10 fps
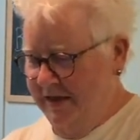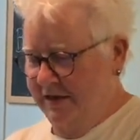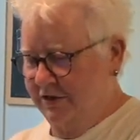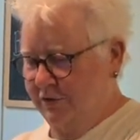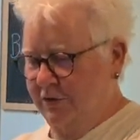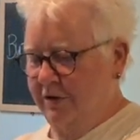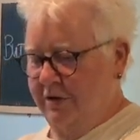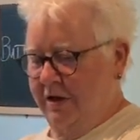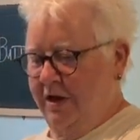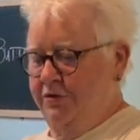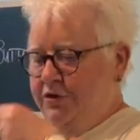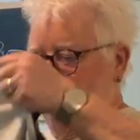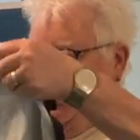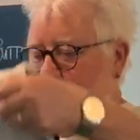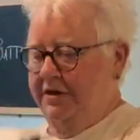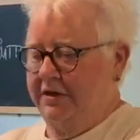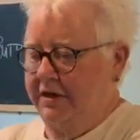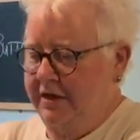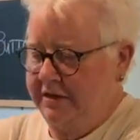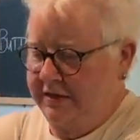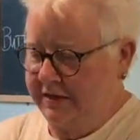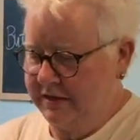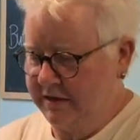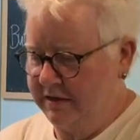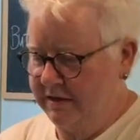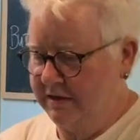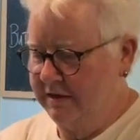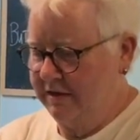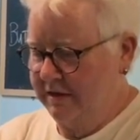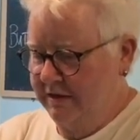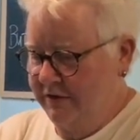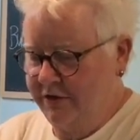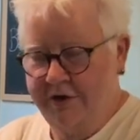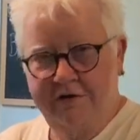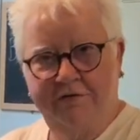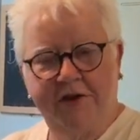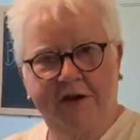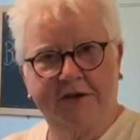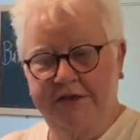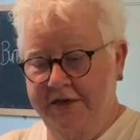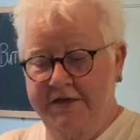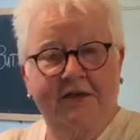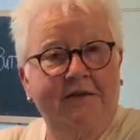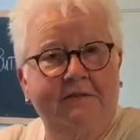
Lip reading: So, how you do this is you invert it